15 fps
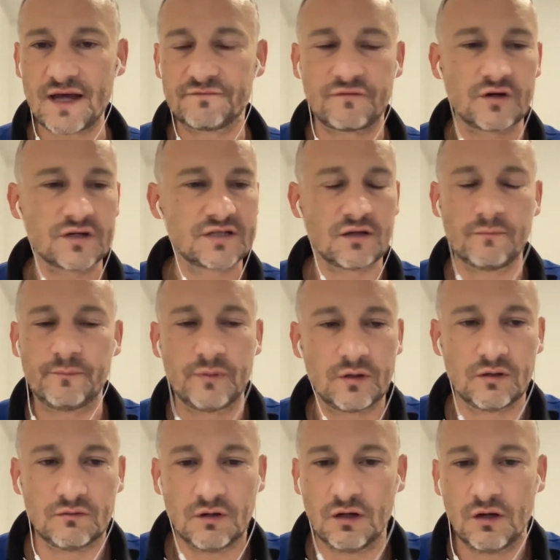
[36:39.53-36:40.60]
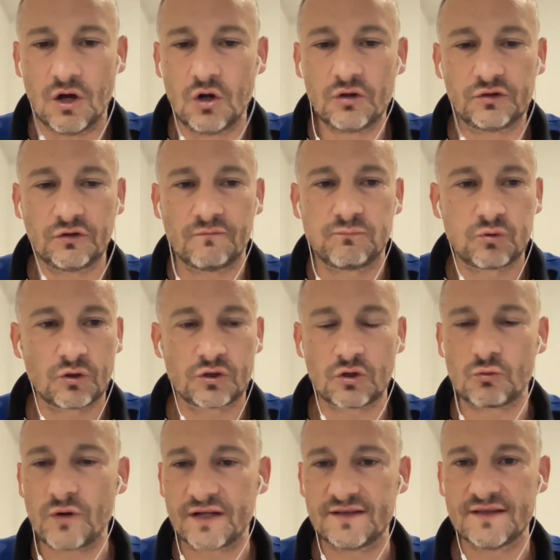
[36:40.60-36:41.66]
For example, a lot of broker
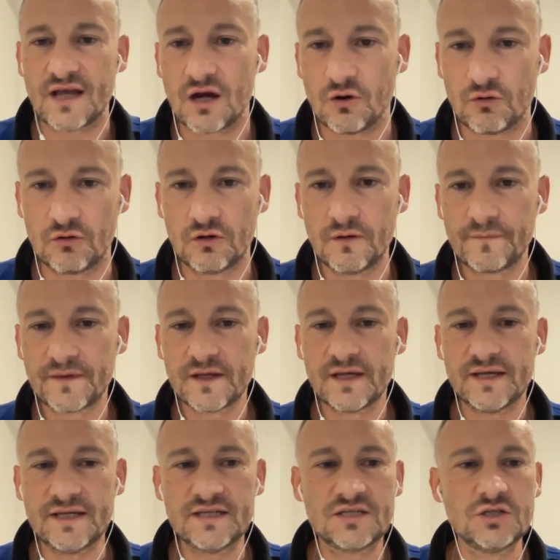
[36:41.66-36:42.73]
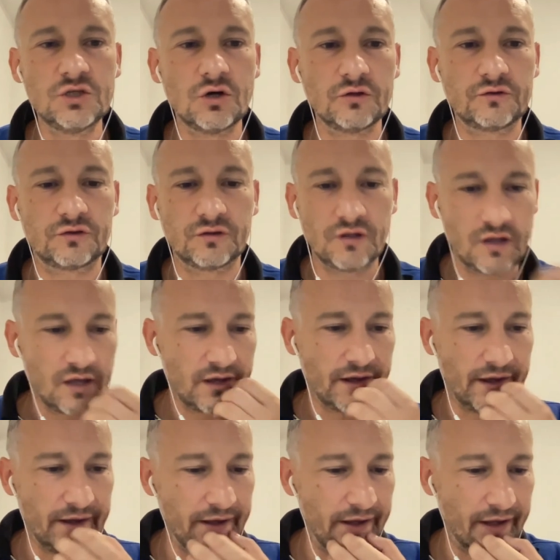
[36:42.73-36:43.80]
right now is not
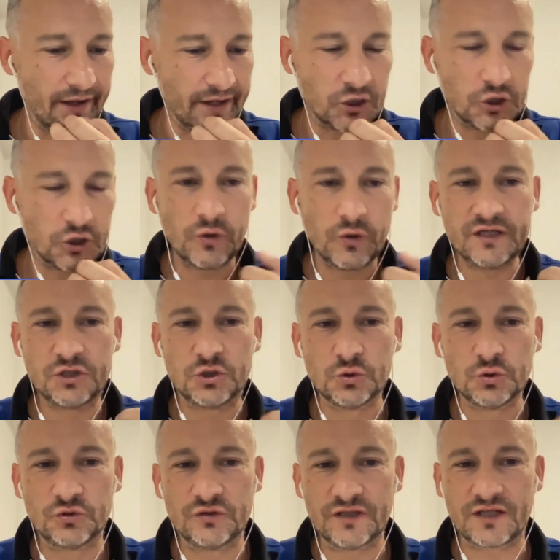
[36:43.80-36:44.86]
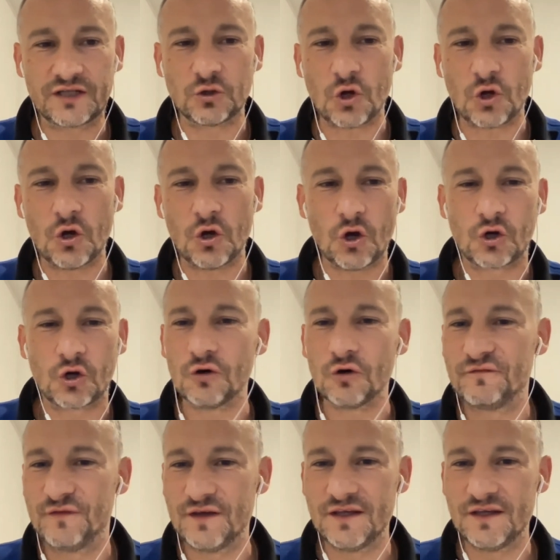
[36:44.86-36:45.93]
going to take a
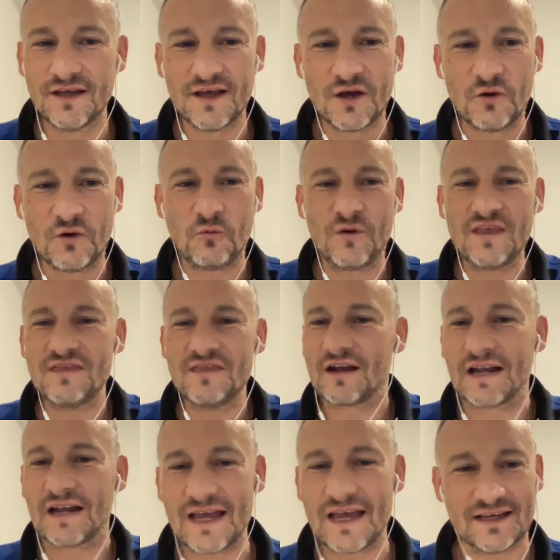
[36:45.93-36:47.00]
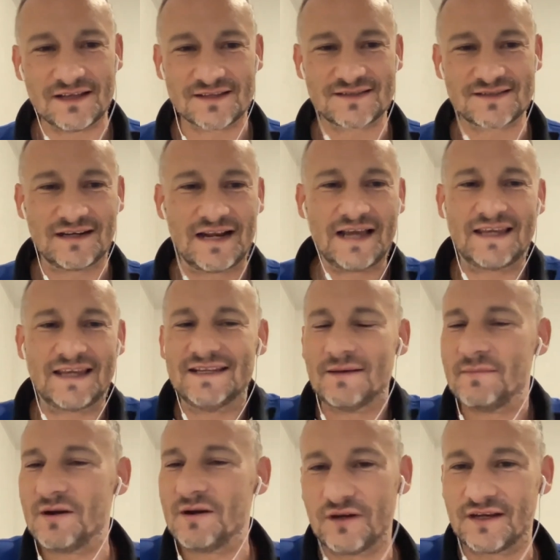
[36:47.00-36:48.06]
coffee with the clients like in
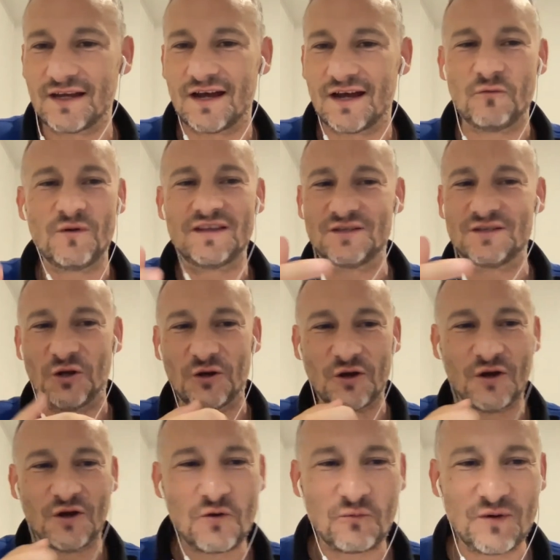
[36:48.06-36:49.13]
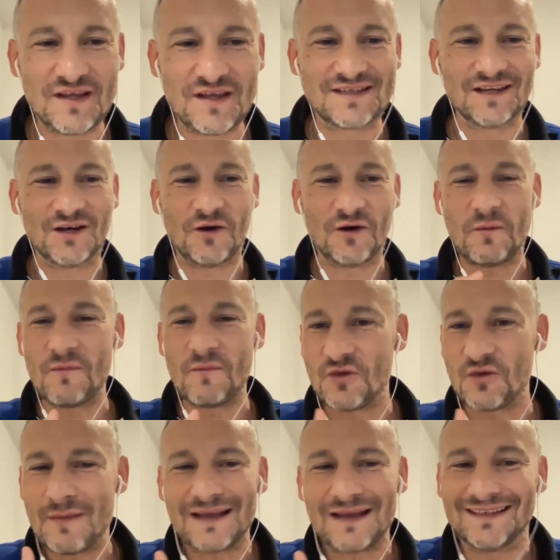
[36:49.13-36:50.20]
America with the
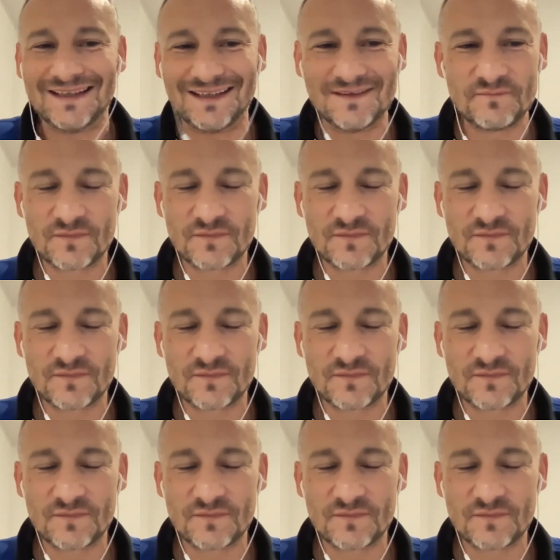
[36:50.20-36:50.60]
mate.